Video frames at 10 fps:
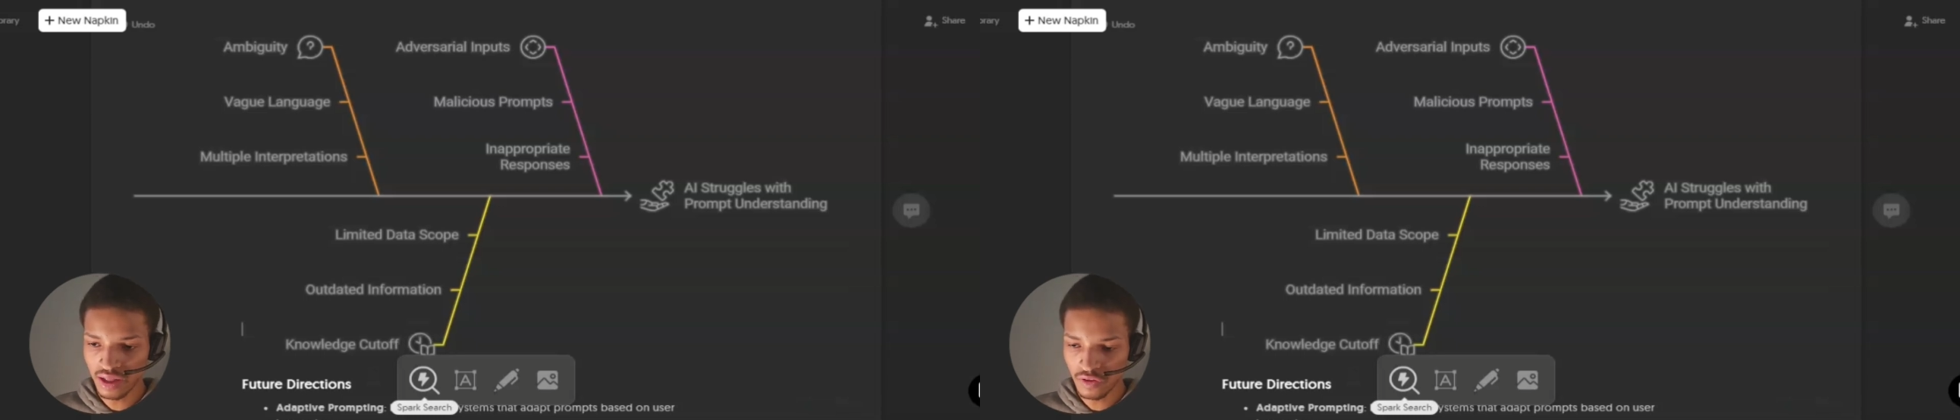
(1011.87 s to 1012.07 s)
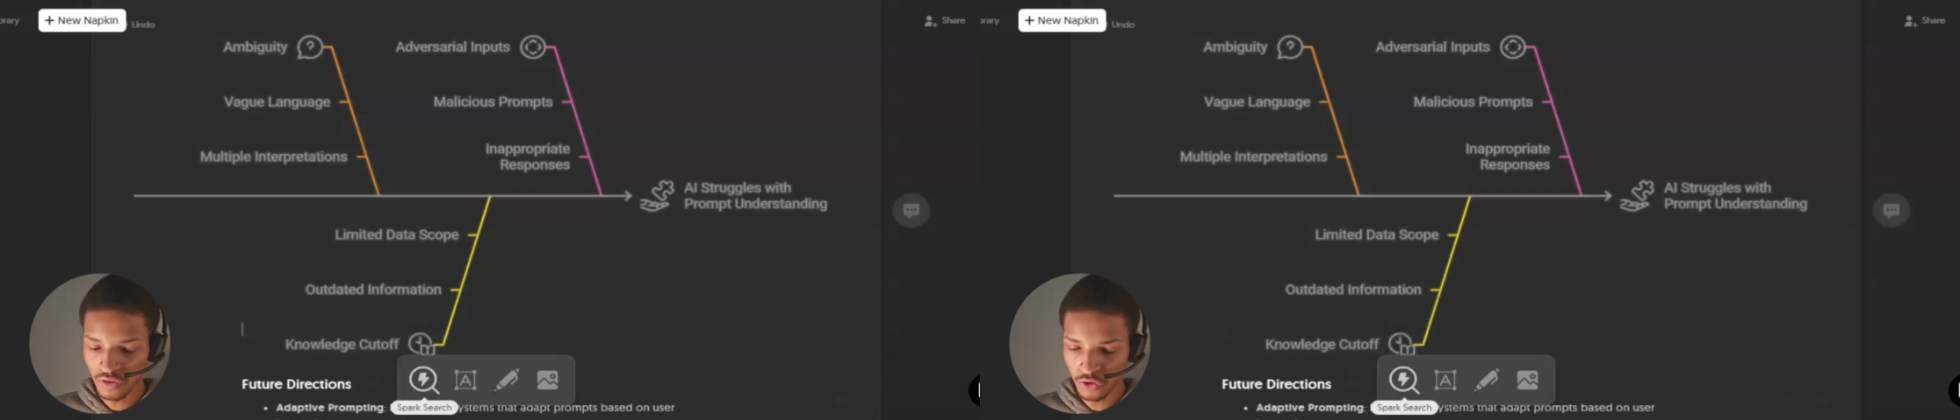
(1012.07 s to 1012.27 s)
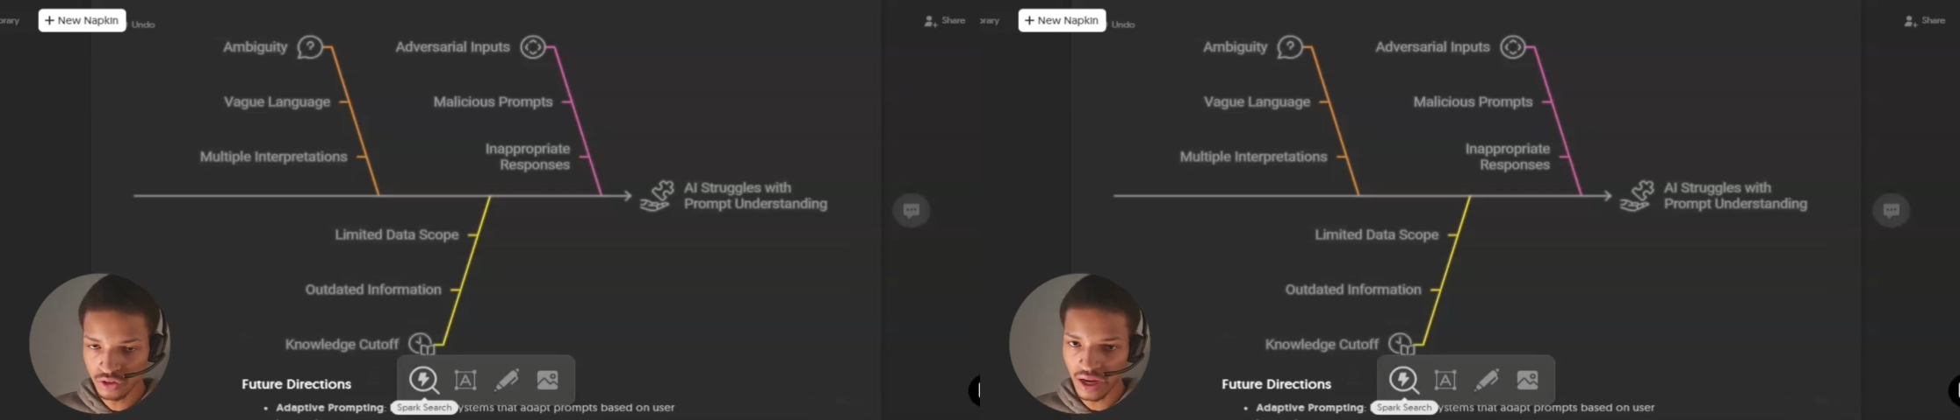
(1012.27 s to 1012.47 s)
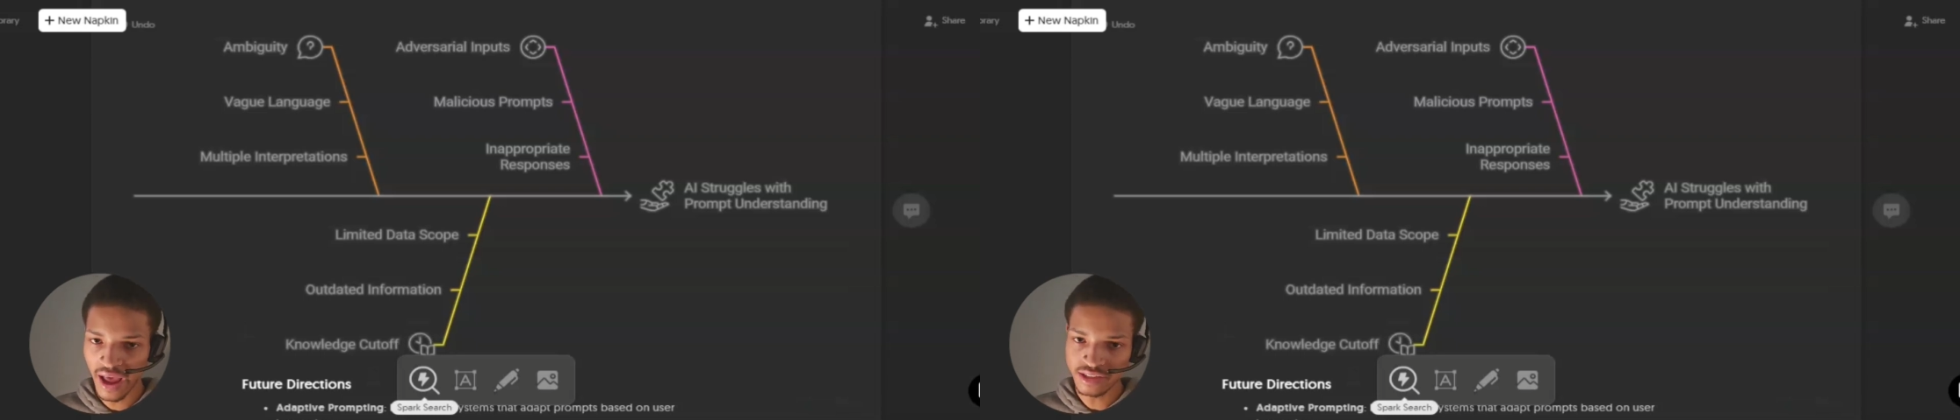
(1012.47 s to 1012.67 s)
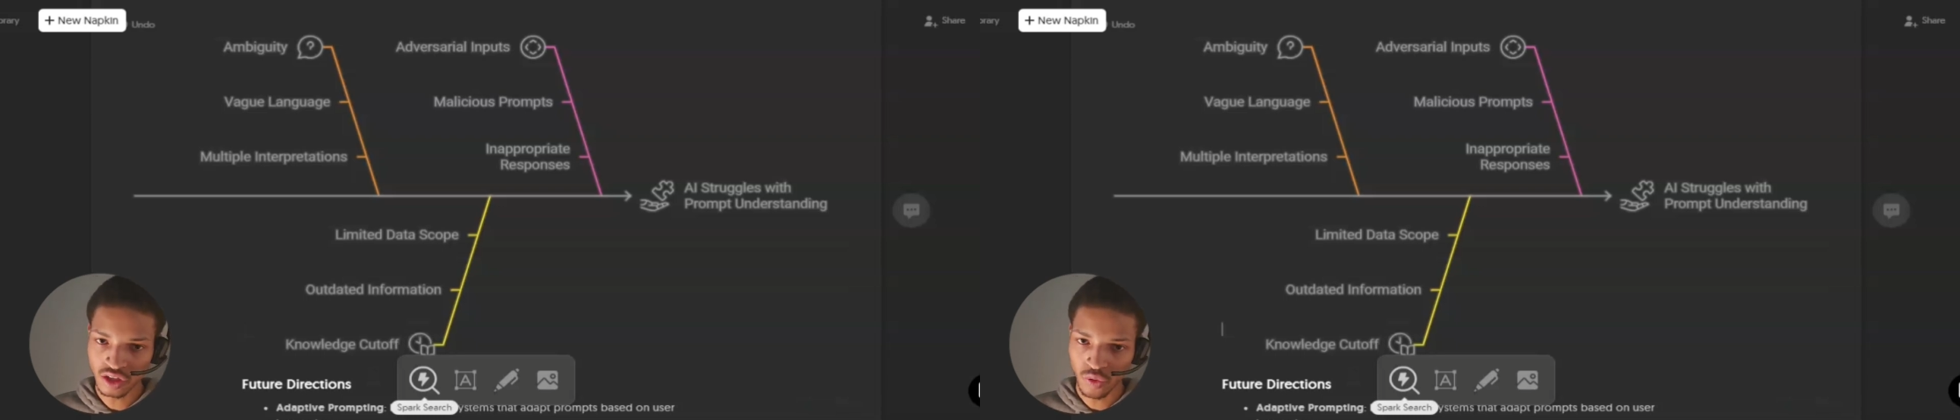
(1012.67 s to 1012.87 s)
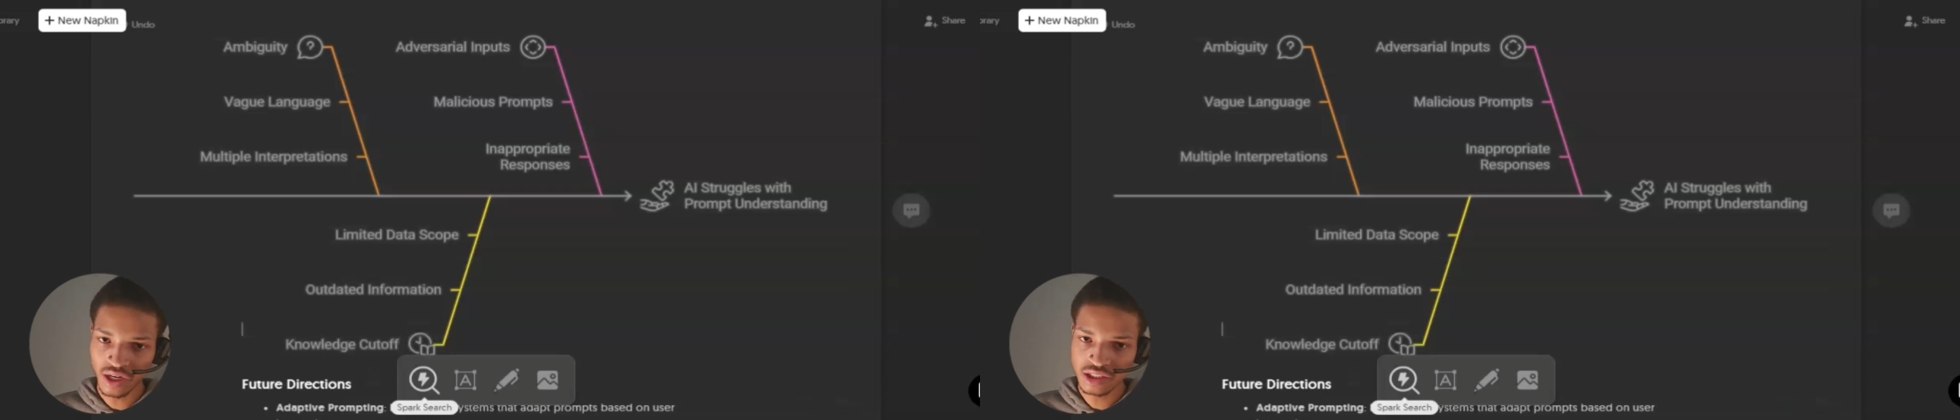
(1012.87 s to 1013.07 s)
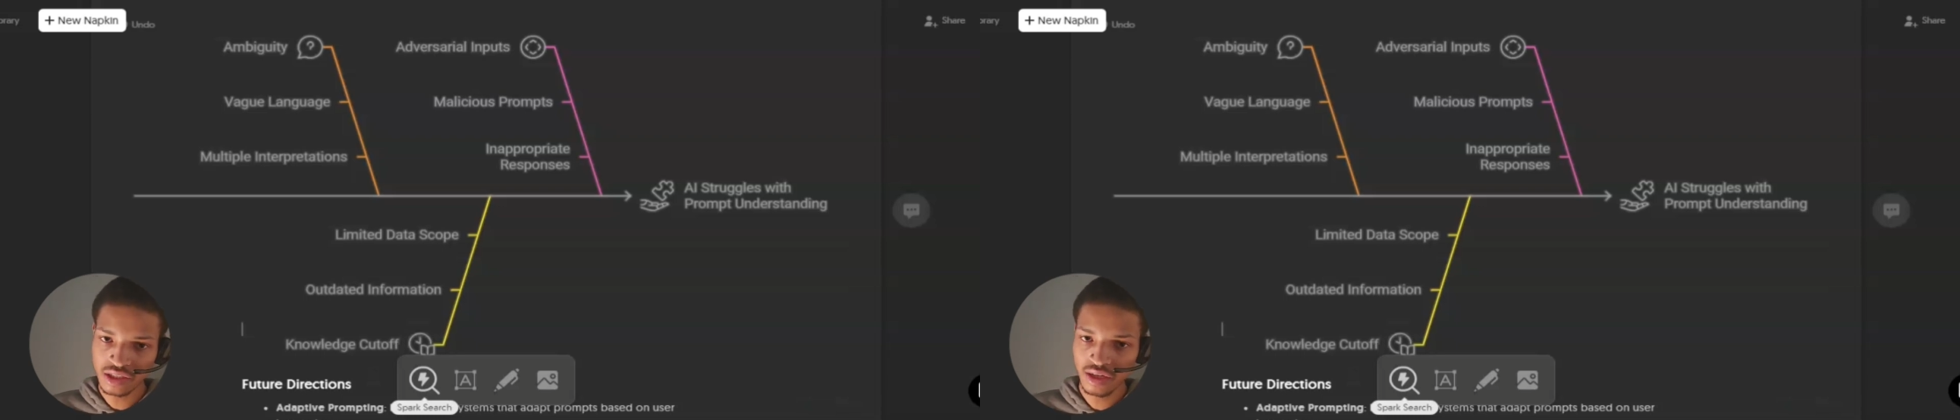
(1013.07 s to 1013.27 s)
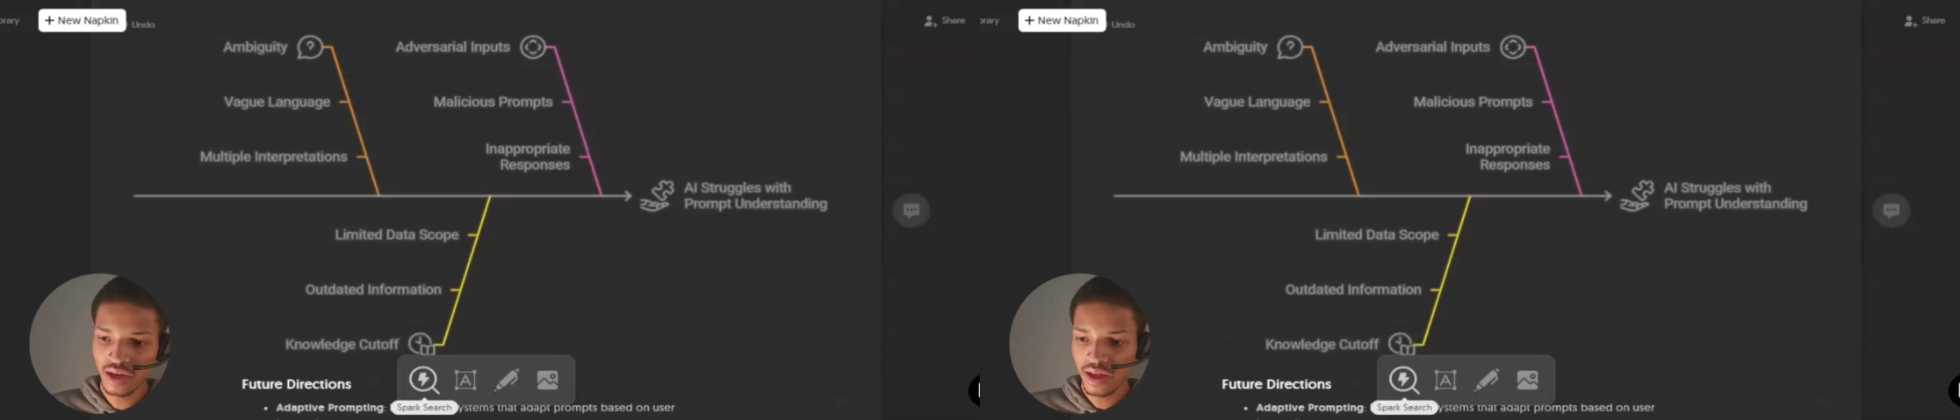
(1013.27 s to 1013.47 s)
the user asks a
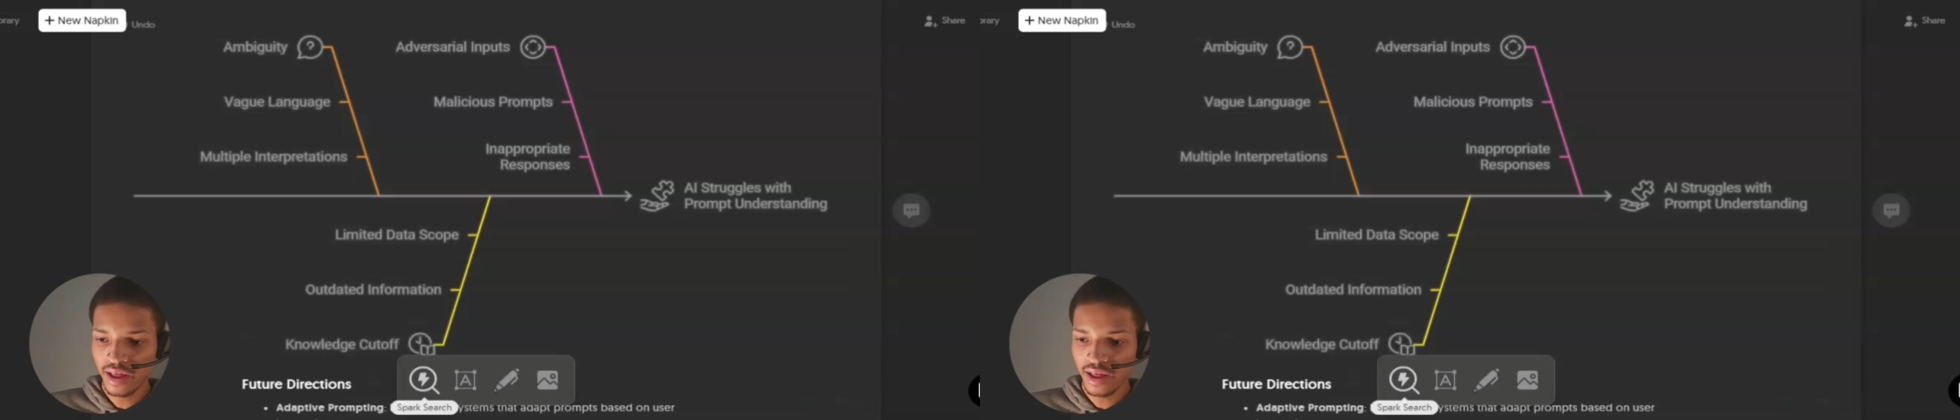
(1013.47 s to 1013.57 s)
question,